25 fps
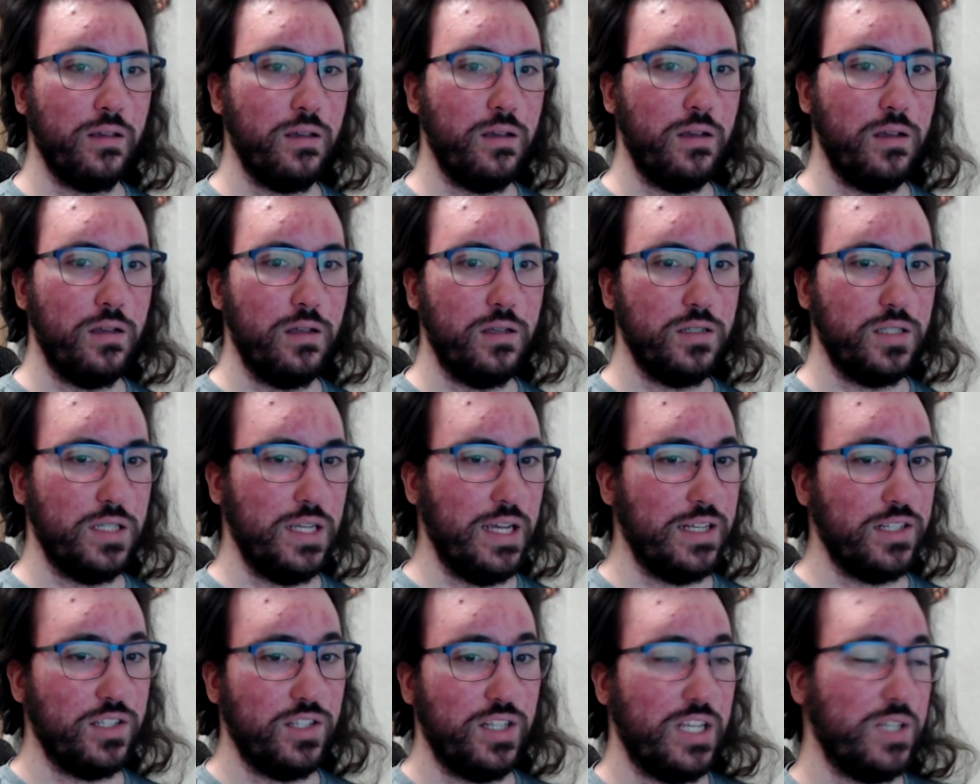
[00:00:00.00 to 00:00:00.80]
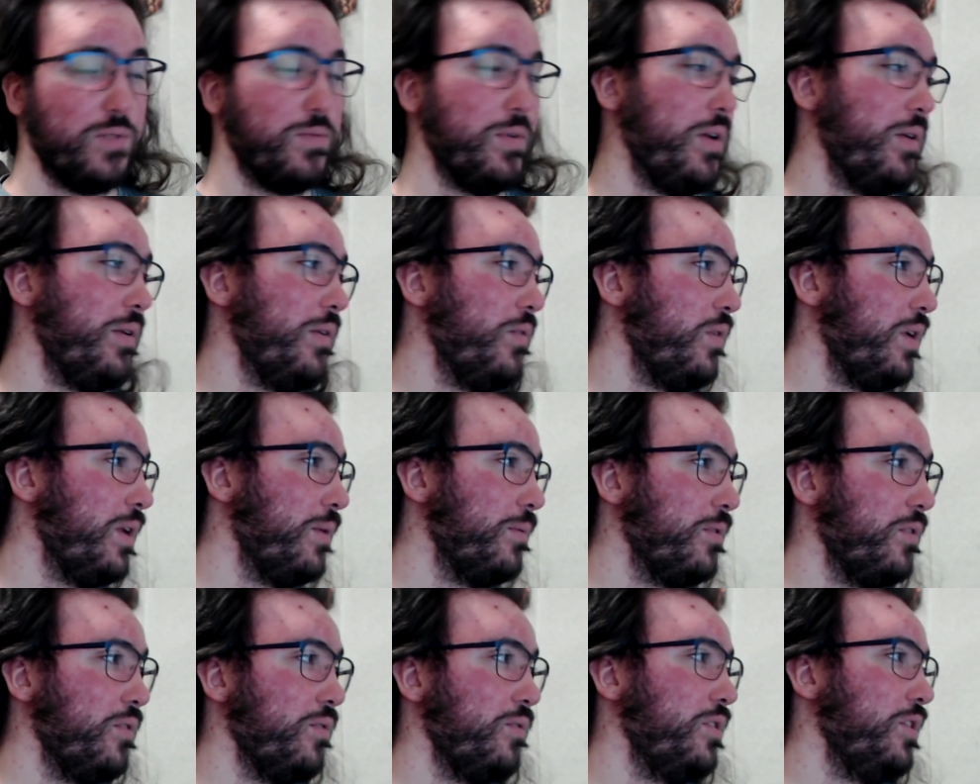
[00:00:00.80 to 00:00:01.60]
So yeah, that's probably what I'm
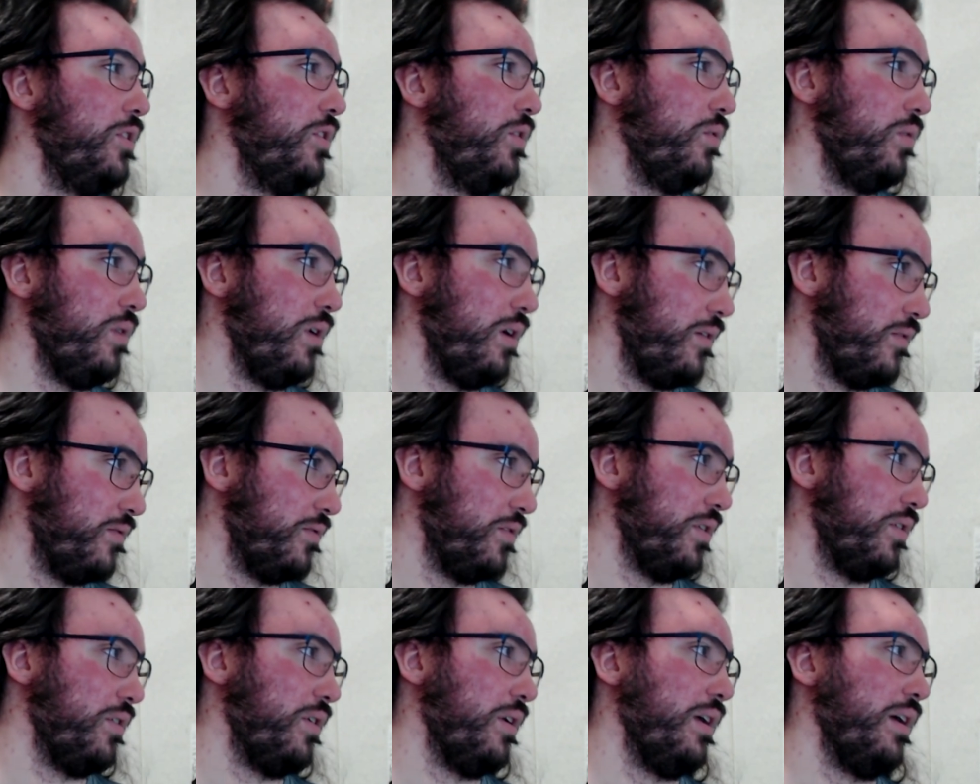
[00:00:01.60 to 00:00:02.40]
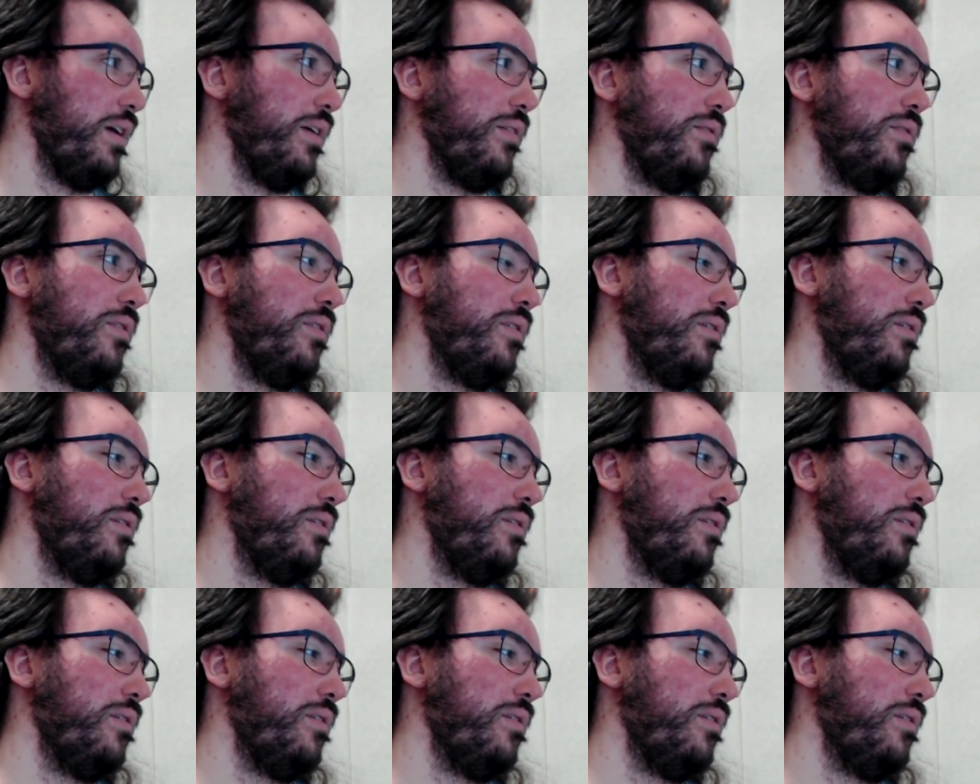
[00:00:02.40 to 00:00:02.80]
going to do after I've